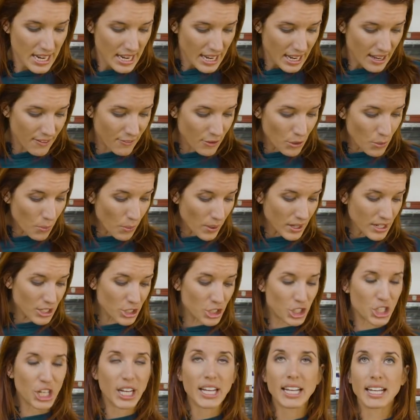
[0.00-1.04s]
If you wanted
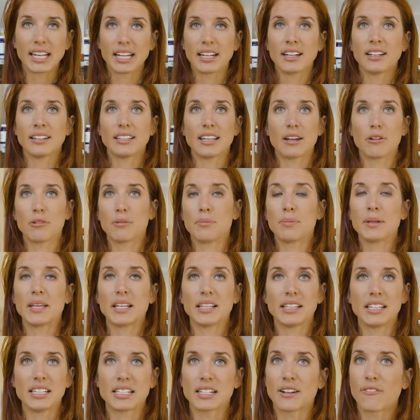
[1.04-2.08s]
chicken, that would be at
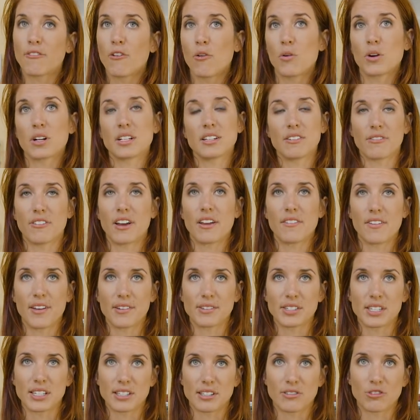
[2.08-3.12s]
least 4 to 5
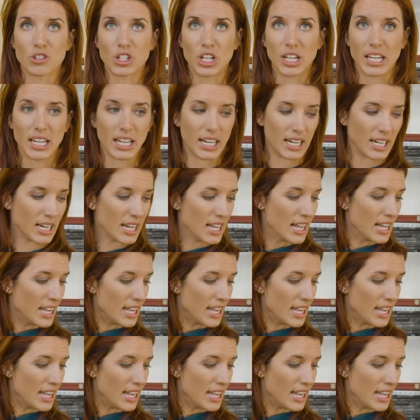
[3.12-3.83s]
ounces of chicken.